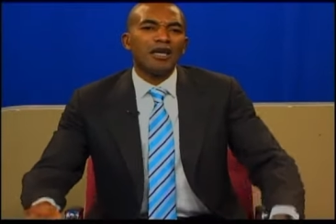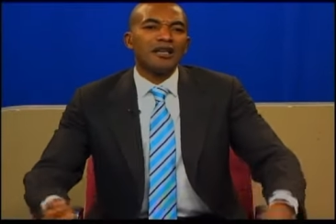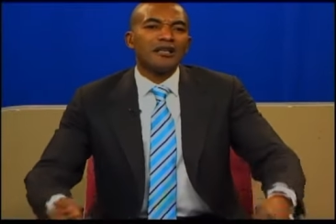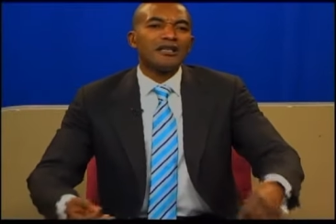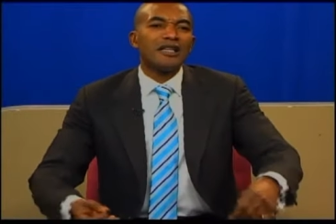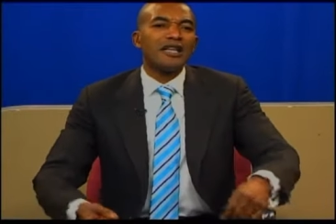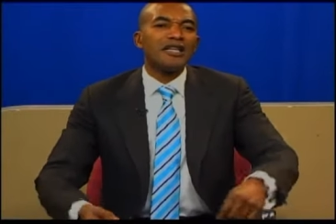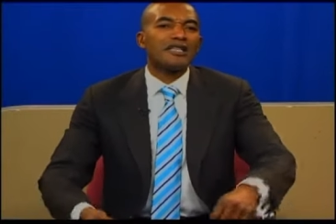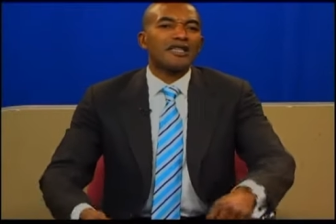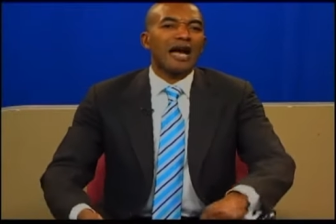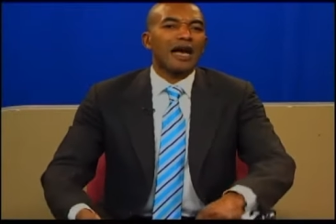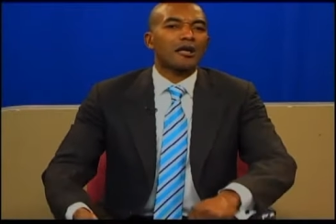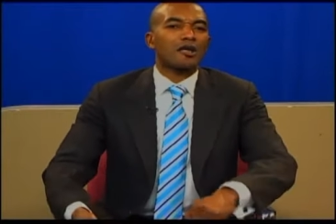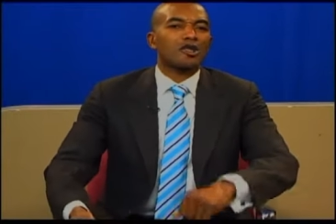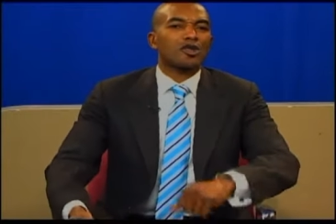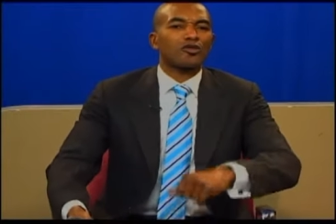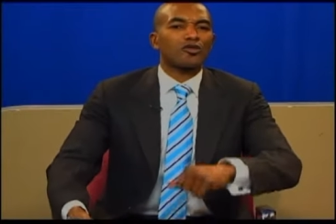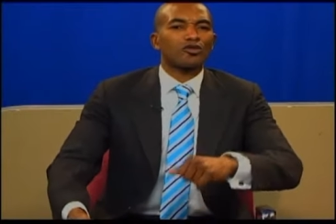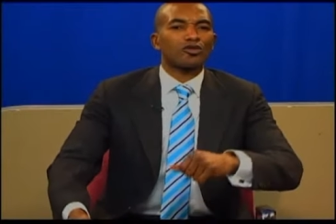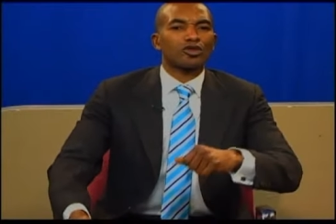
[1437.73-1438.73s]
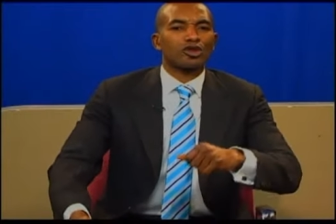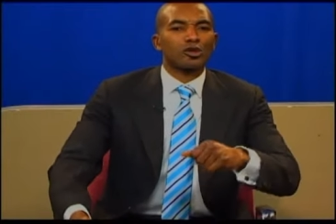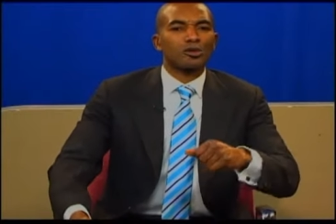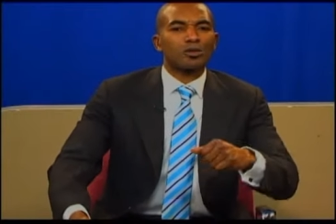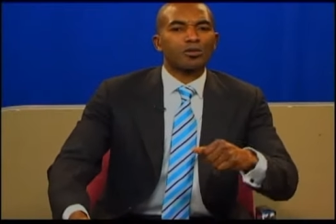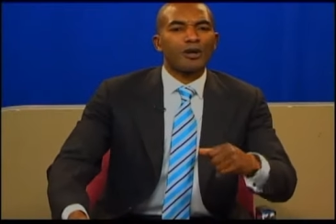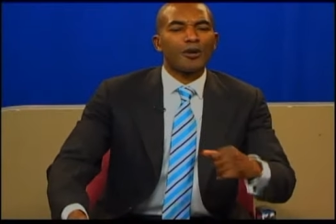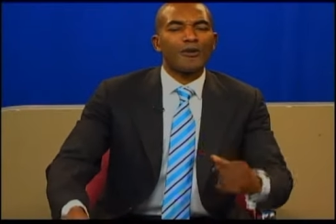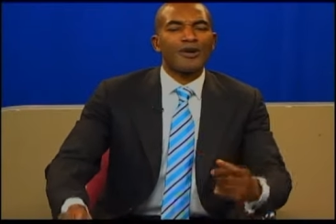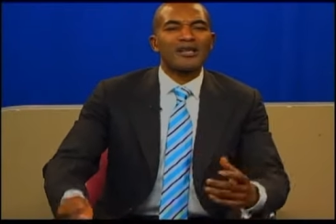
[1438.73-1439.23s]
These are
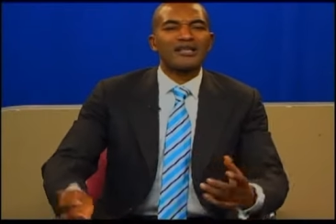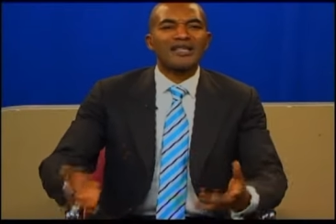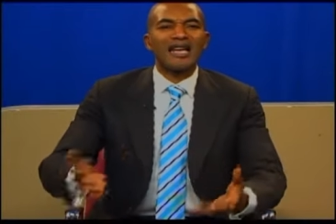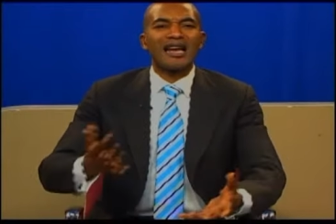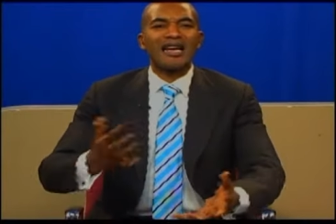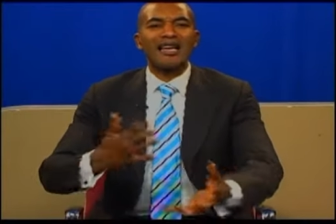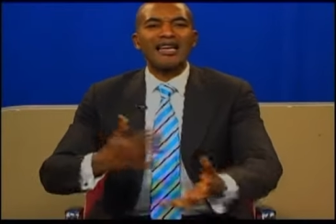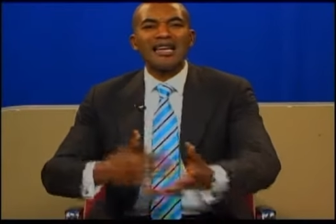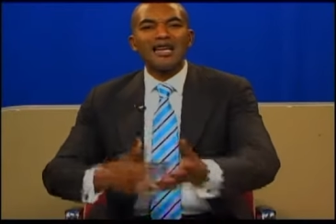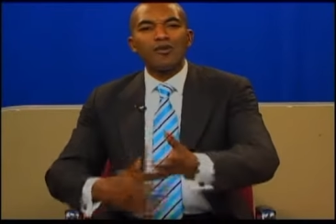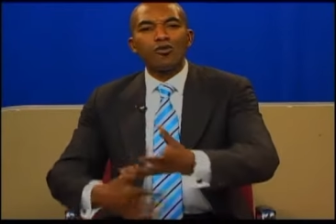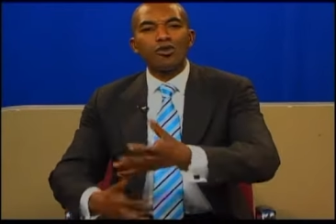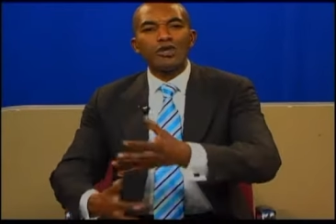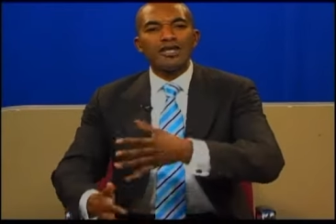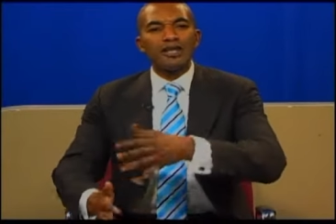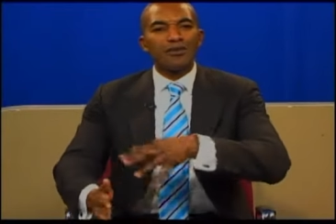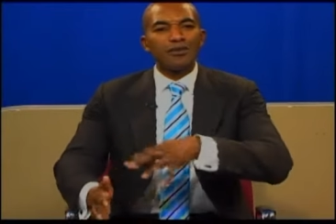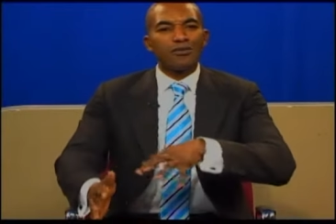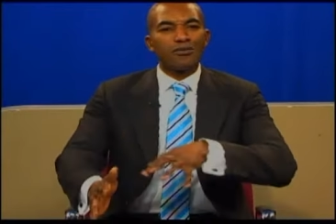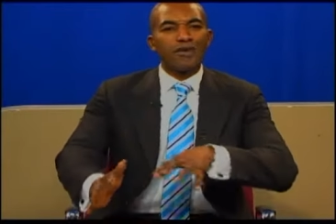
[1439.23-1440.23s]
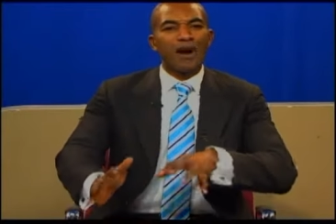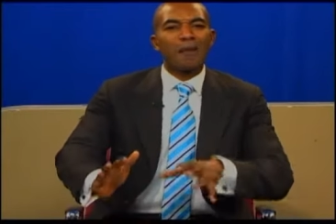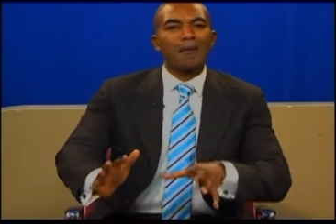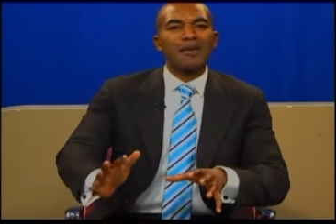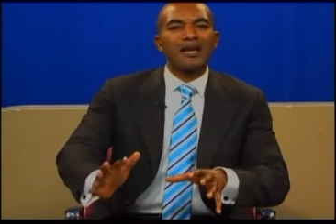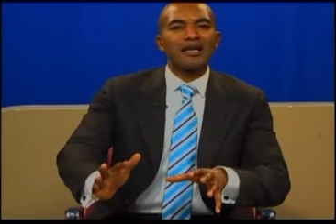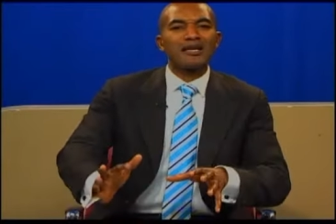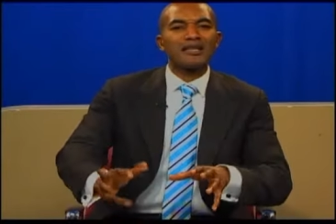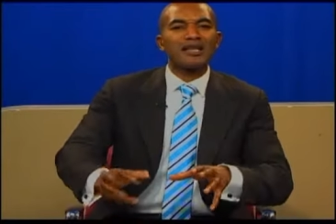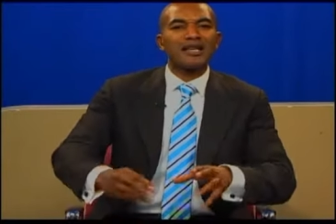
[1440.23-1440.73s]
spirits that live within
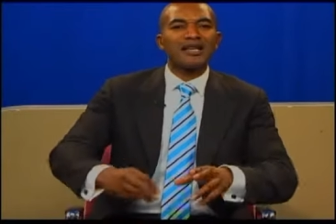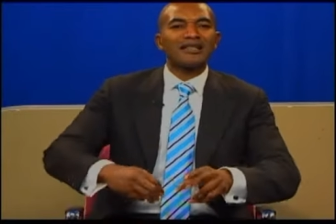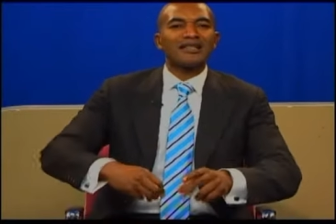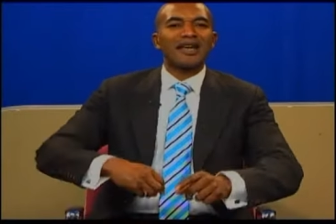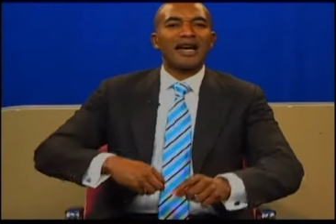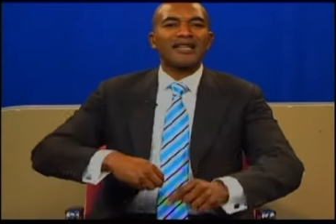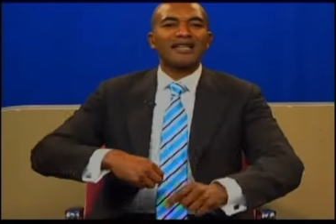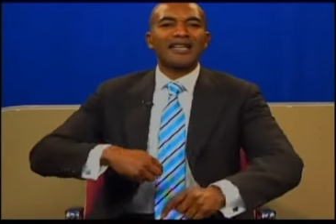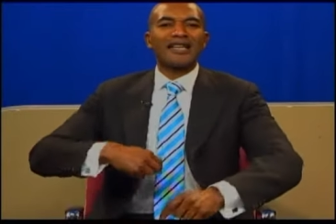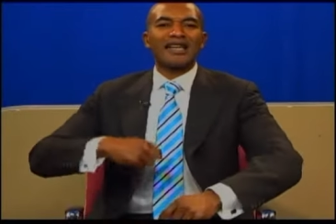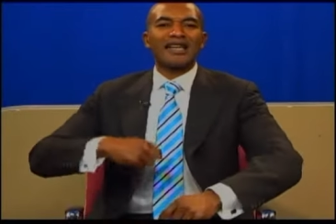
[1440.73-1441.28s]
families that they